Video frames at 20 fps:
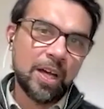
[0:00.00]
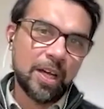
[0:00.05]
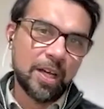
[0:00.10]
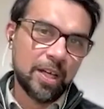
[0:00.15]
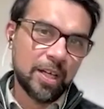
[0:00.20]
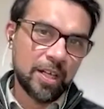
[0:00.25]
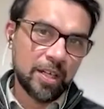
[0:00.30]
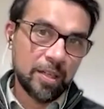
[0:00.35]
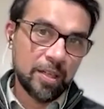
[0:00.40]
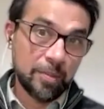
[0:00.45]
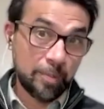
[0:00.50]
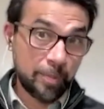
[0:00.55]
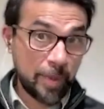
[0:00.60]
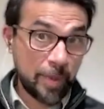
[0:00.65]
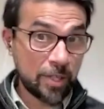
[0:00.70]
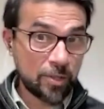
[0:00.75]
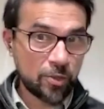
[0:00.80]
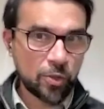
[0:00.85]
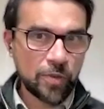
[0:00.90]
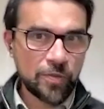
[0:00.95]

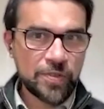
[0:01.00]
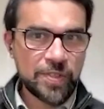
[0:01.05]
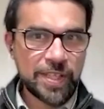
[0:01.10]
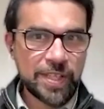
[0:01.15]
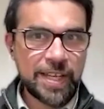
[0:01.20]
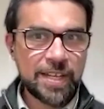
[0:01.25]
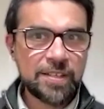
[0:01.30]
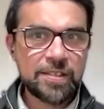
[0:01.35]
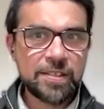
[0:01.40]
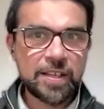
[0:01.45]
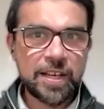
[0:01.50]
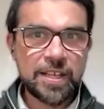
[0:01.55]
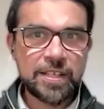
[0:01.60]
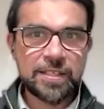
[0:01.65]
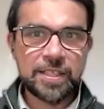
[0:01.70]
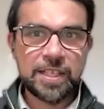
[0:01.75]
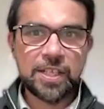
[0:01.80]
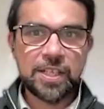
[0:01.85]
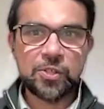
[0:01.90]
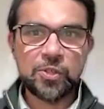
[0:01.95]
Bartov's
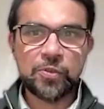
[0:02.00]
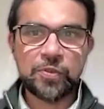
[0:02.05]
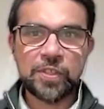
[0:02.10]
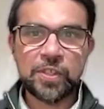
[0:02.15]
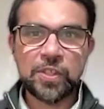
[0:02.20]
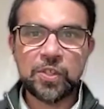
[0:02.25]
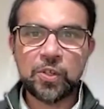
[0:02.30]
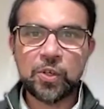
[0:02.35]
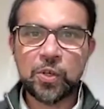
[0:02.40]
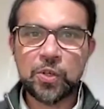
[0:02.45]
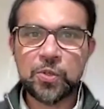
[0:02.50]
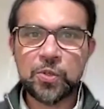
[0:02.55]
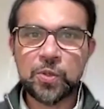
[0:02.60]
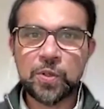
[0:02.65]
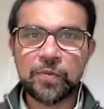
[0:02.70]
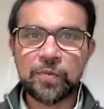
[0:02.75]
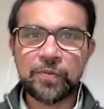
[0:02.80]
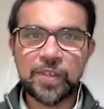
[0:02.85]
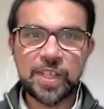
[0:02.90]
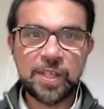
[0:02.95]
insight into the cost
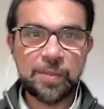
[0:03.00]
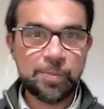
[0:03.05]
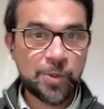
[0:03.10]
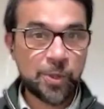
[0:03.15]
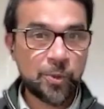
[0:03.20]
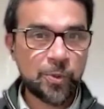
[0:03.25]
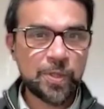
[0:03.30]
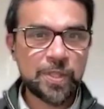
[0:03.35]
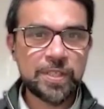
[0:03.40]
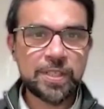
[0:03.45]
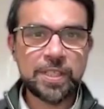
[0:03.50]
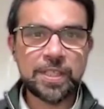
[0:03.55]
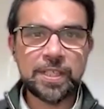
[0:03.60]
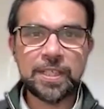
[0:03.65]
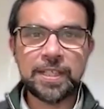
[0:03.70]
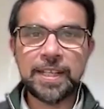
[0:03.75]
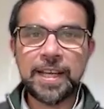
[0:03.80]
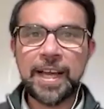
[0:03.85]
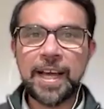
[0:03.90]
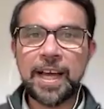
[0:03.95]
of
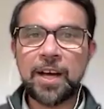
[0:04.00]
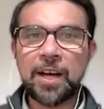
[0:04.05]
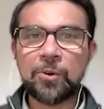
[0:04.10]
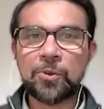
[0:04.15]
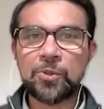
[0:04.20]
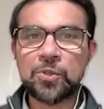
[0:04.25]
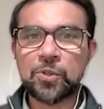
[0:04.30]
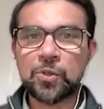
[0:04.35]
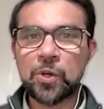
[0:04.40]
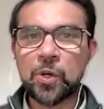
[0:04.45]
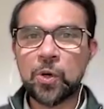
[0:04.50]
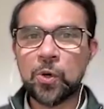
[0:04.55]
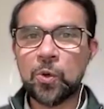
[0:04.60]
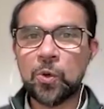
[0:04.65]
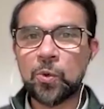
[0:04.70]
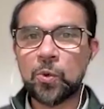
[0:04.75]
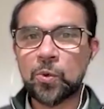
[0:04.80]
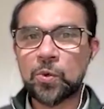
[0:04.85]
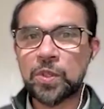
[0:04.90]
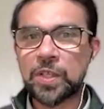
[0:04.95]
impunity and how to
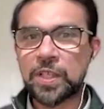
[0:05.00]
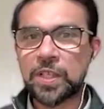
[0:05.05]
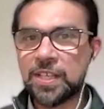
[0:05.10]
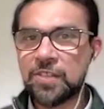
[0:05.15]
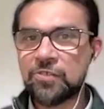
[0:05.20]
hold